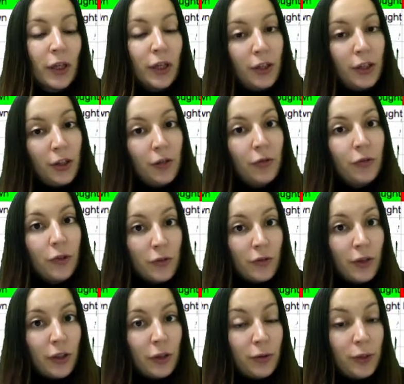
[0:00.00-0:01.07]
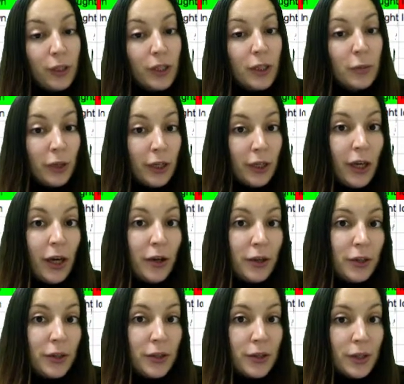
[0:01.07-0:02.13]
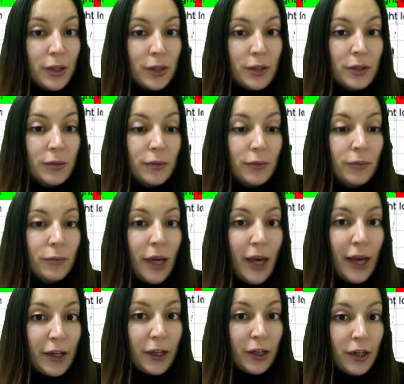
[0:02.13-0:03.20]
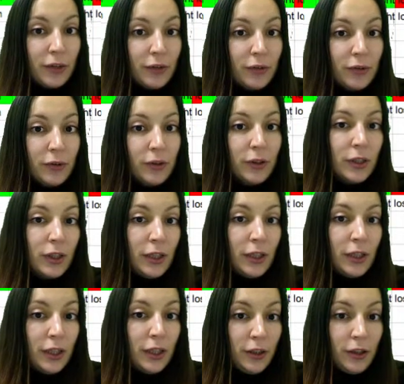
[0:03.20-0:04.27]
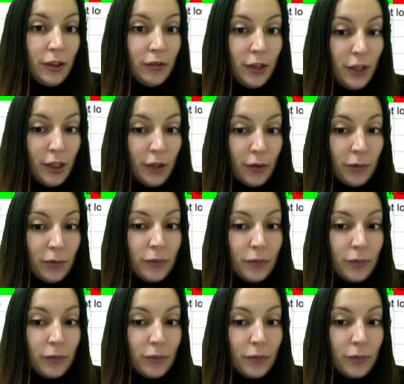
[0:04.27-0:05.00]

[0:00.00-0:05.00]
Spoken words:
and another Fuse Fellow will explain how to use this add-on in a video.